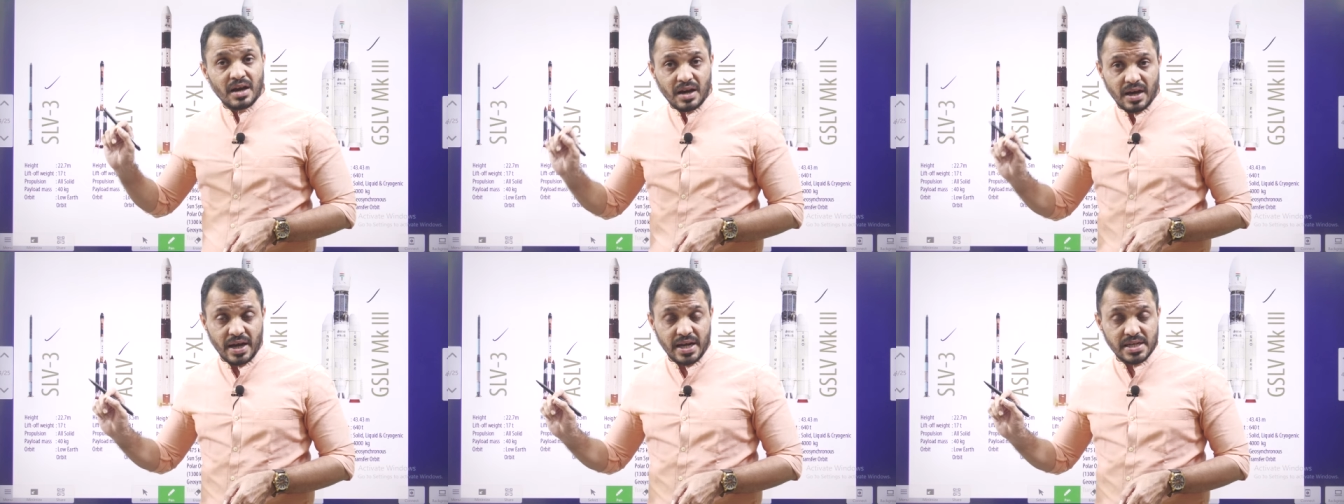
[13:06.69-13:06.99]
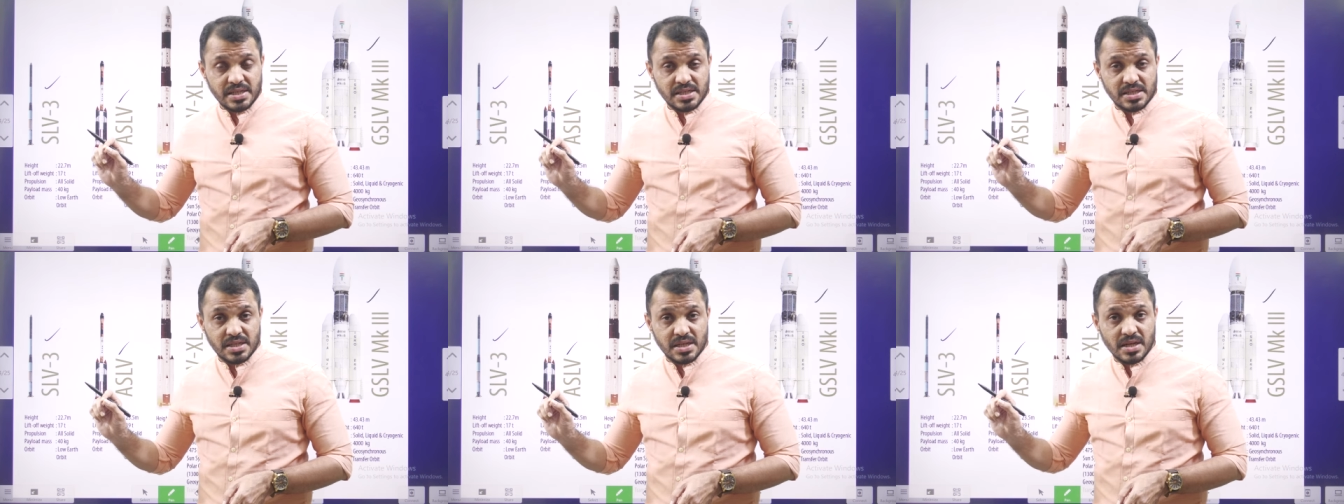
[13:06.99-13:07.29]

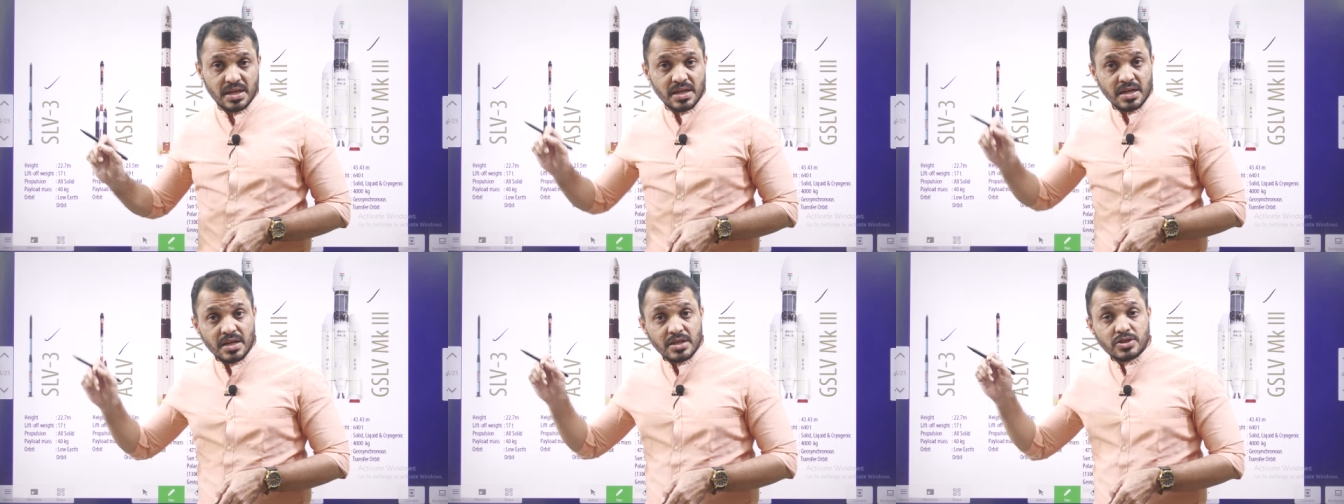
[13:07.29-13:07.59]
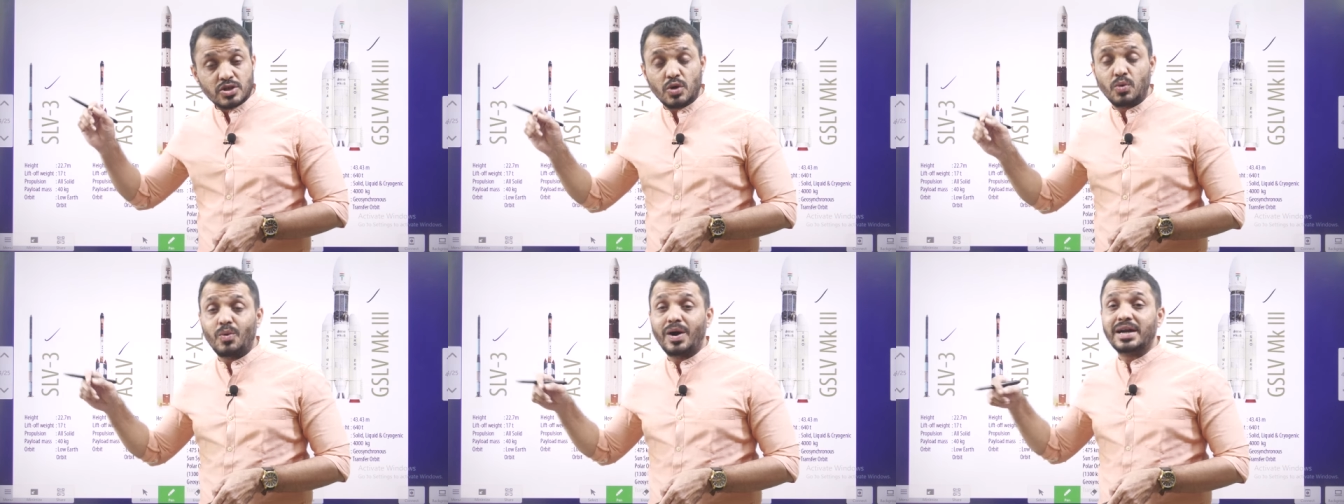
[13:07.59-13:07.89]
and
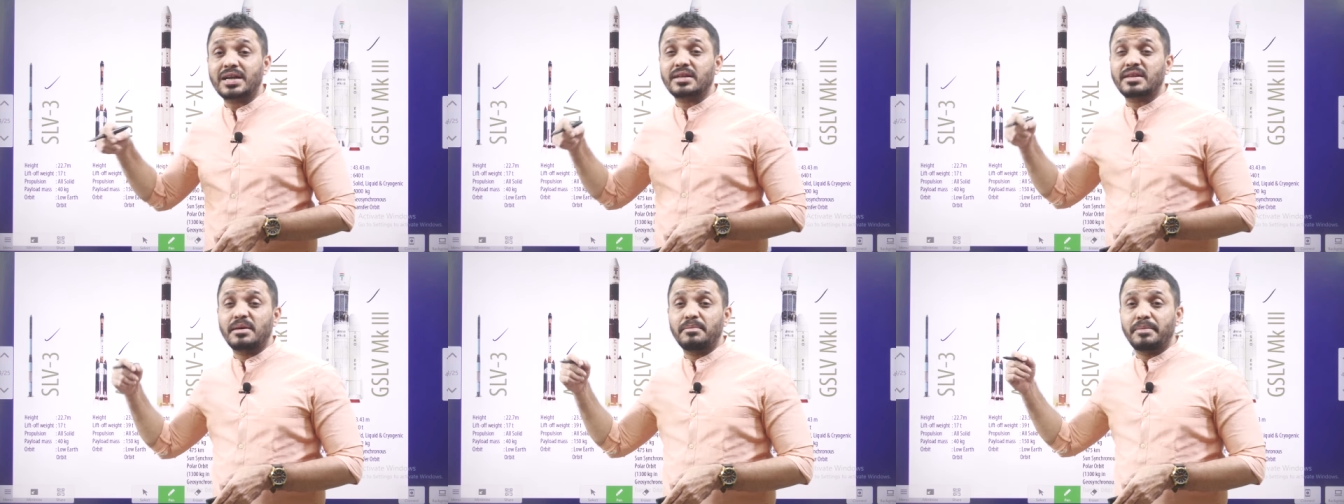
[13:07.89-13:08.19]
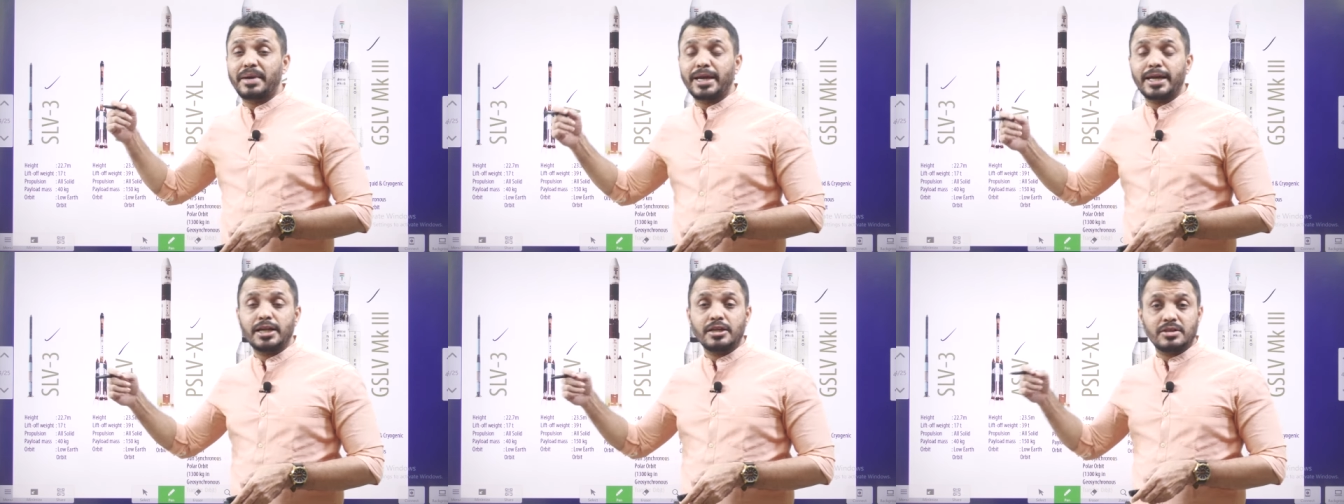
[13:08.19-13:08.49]
so what are the
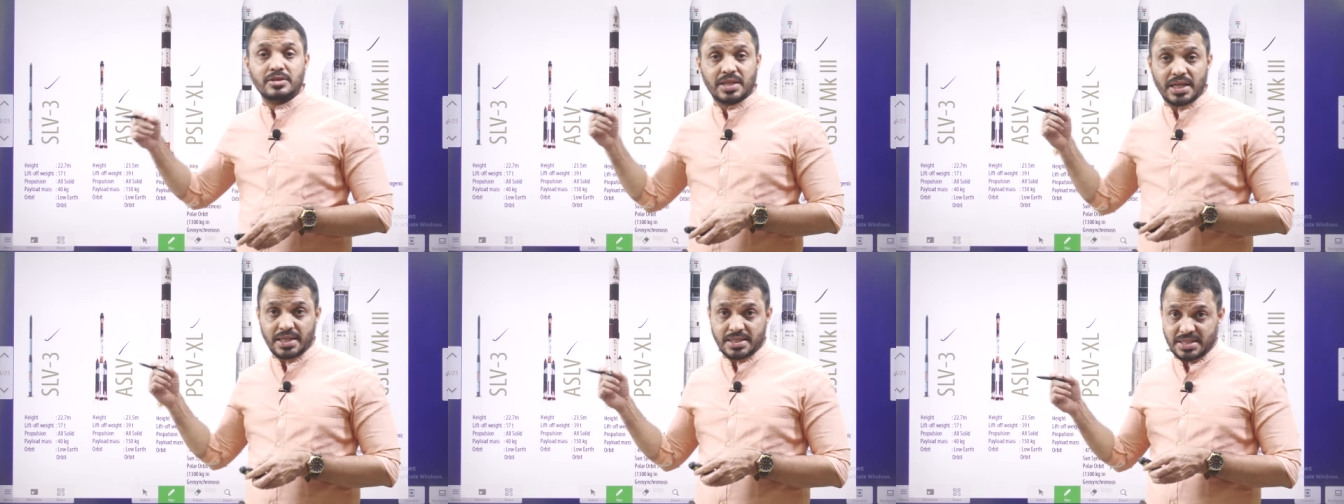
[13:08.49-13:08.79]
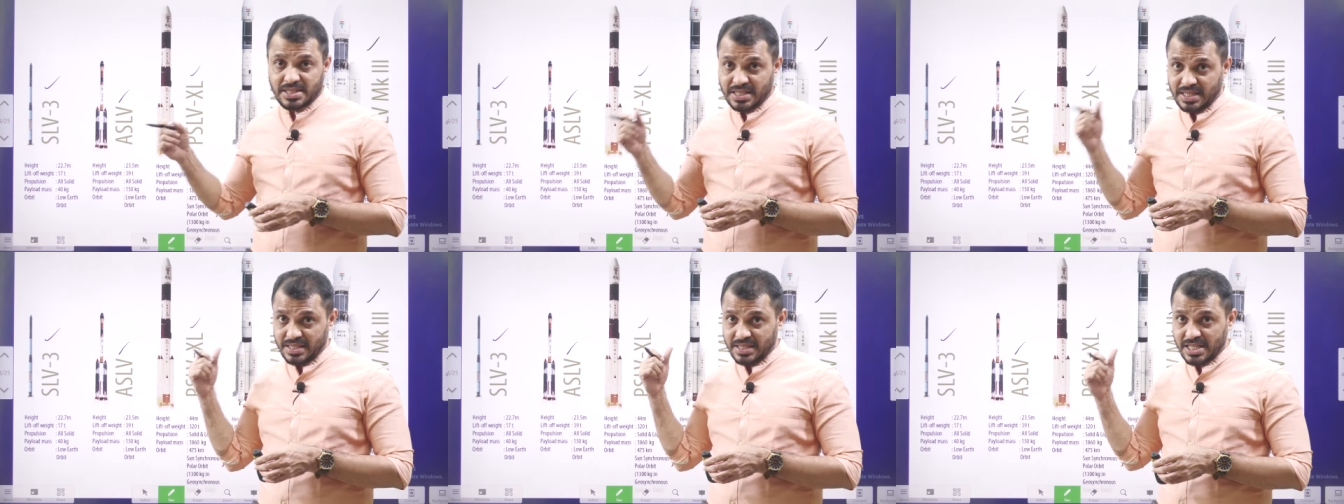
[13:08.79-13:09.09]
main
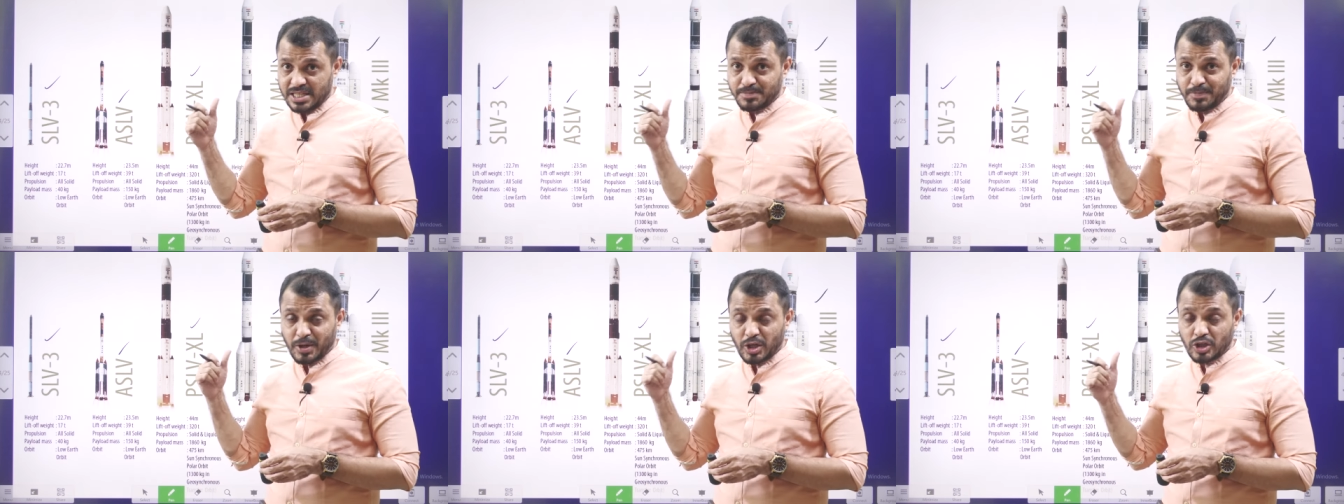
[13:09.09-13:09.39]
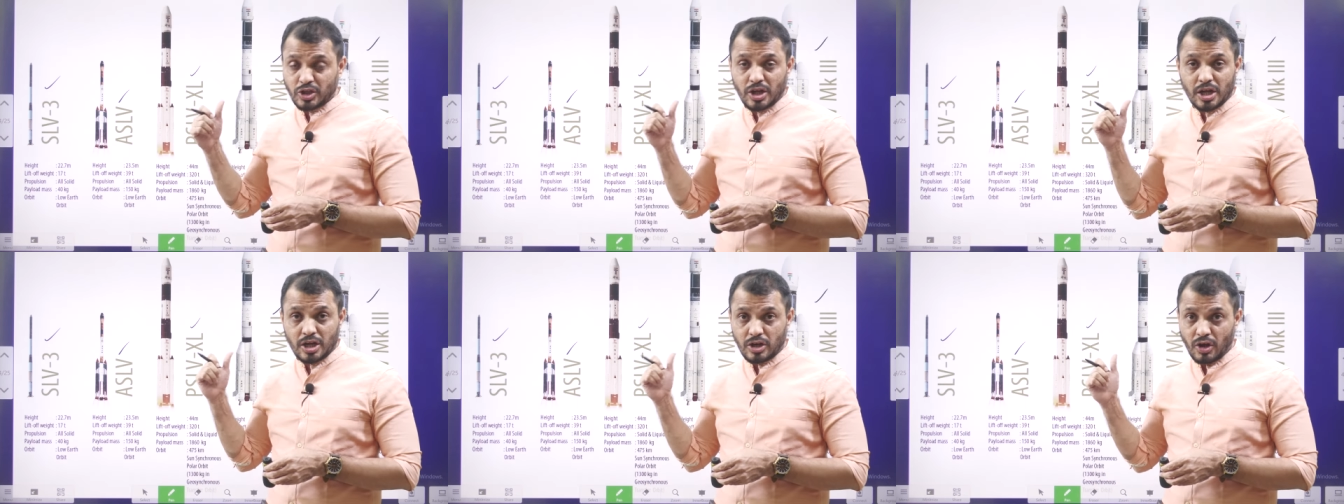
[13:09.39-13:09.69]
things in this
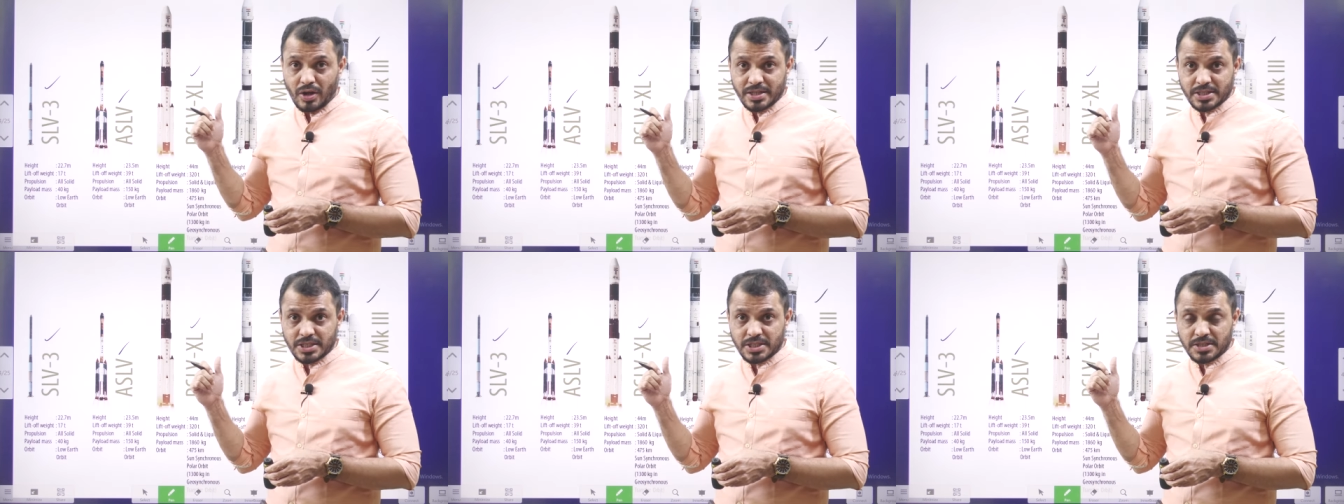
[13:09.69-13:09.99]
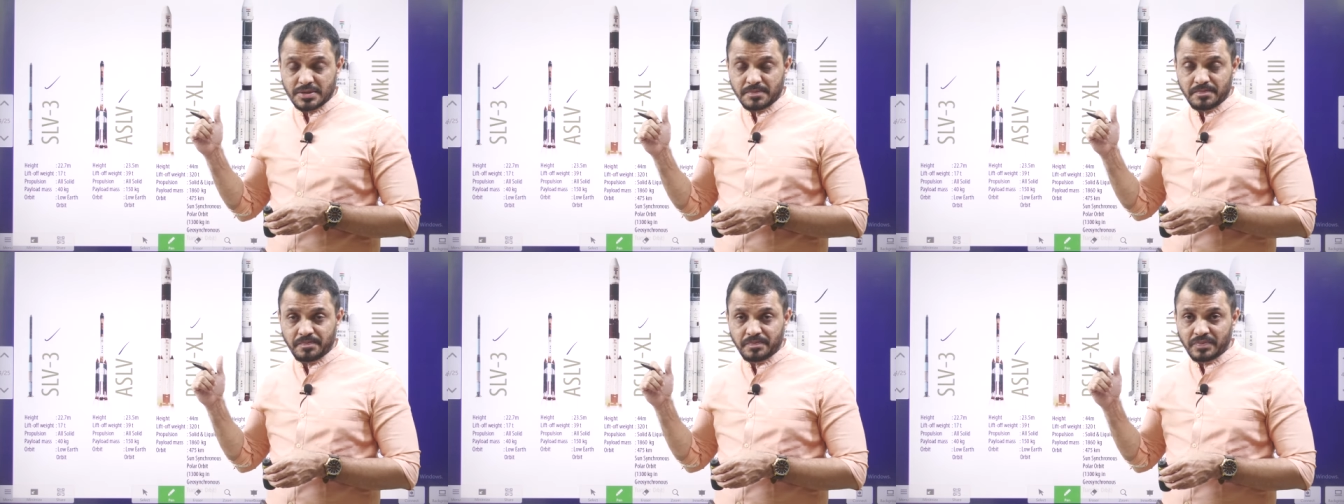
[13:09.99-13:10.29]
particular launch,